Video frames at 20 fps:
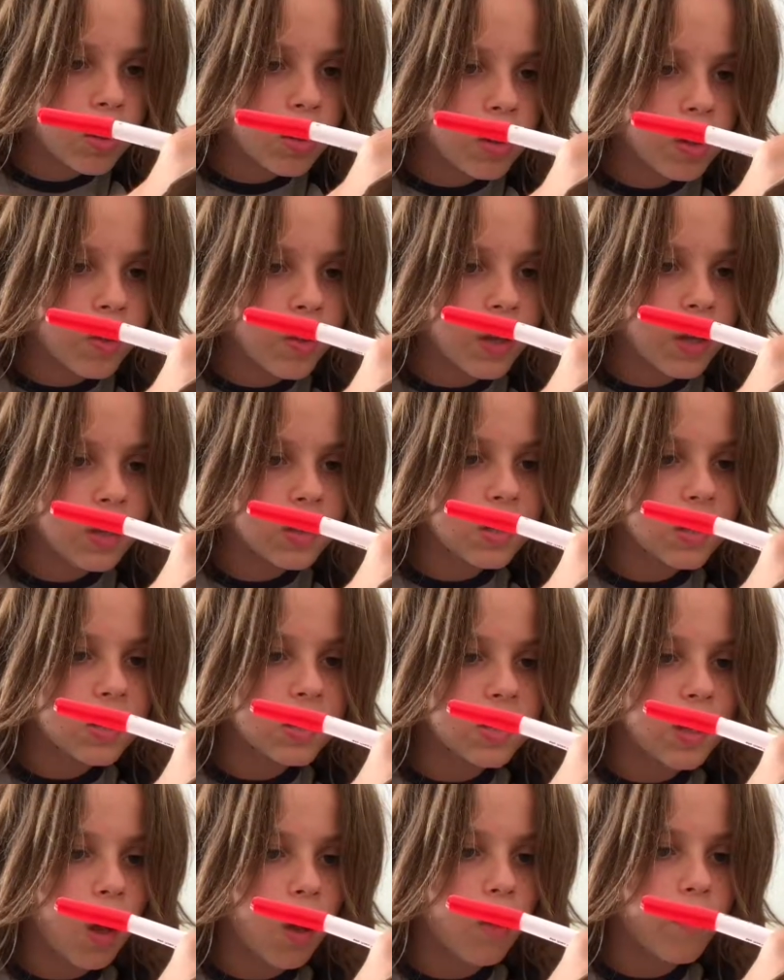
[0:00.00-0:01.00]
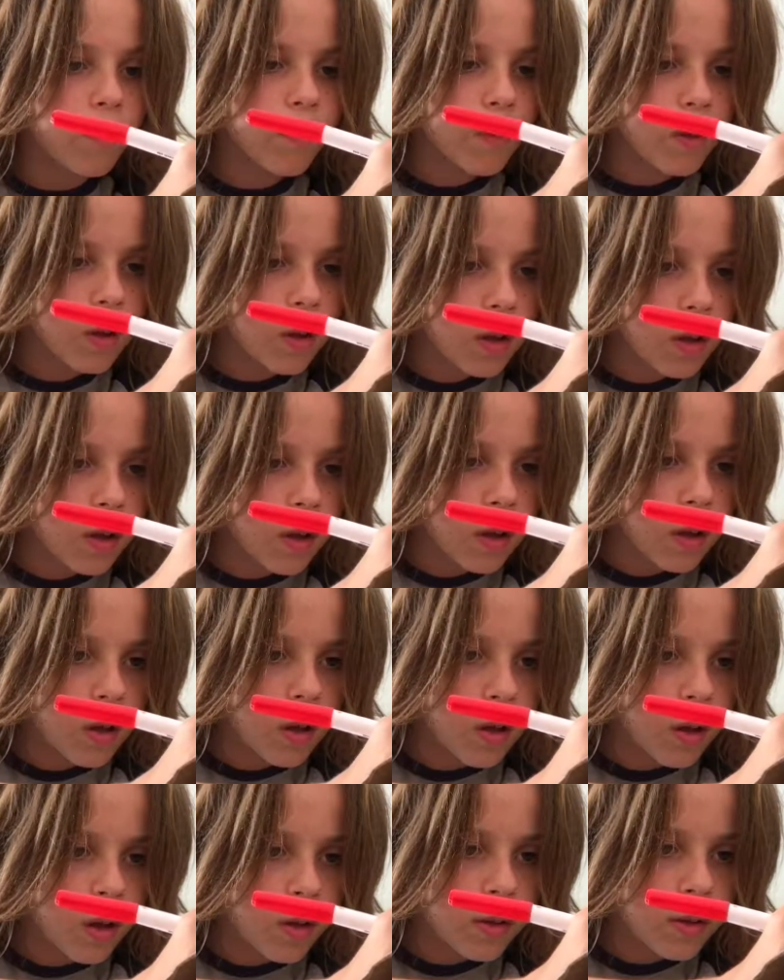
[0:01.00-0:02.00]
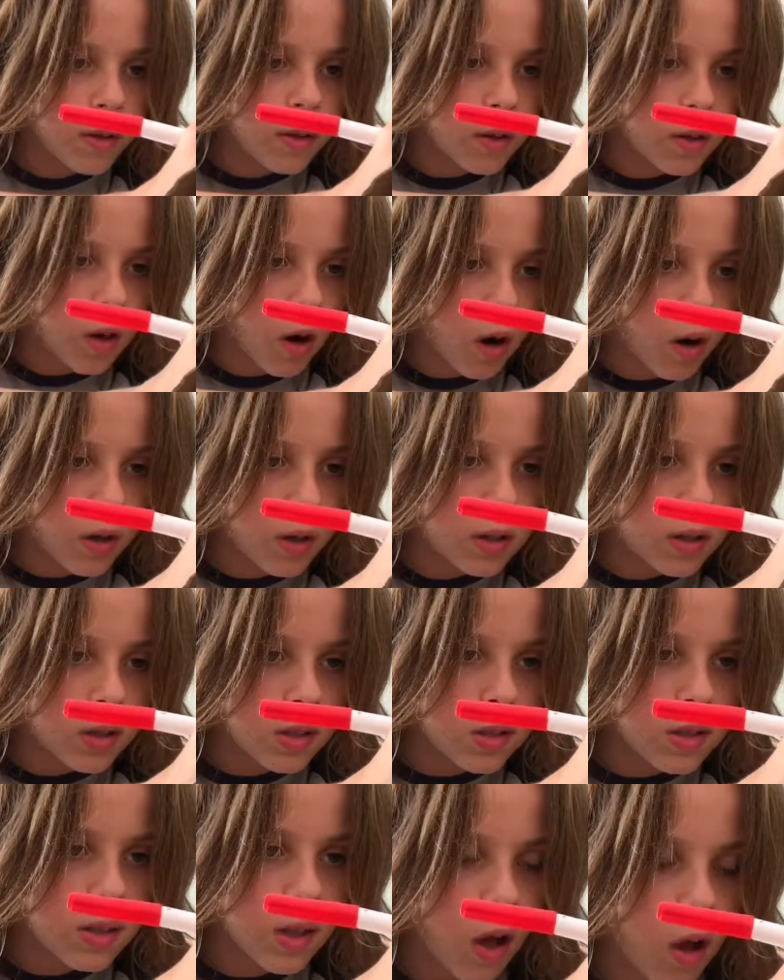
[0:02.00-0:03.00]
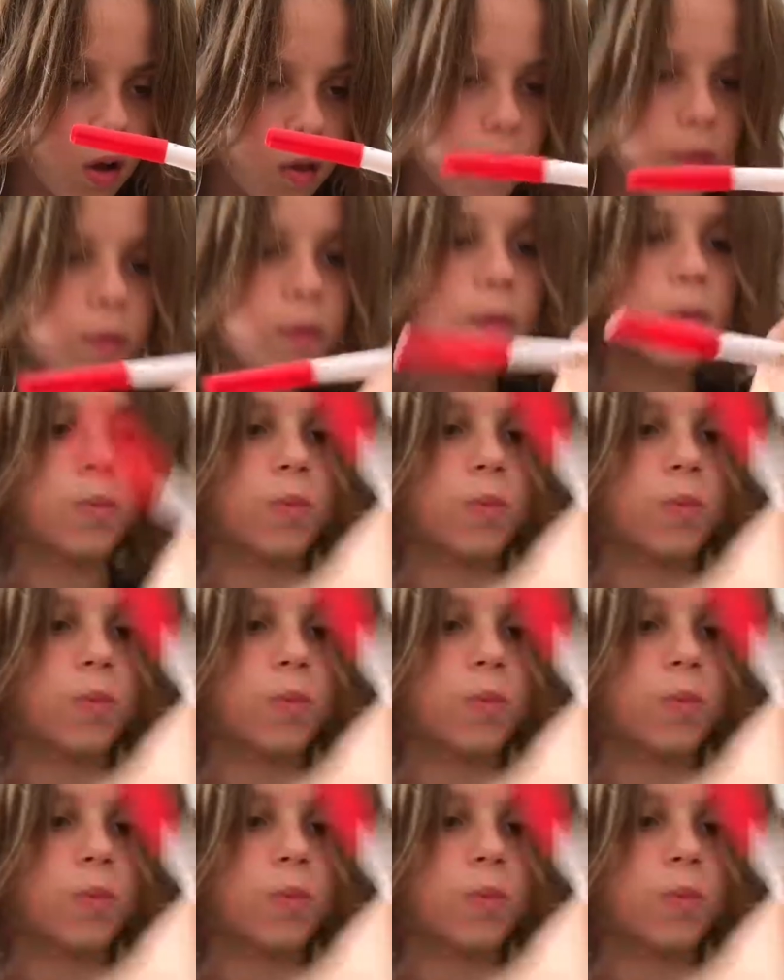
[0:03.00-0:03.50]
than the thing is itself, than the card is itself.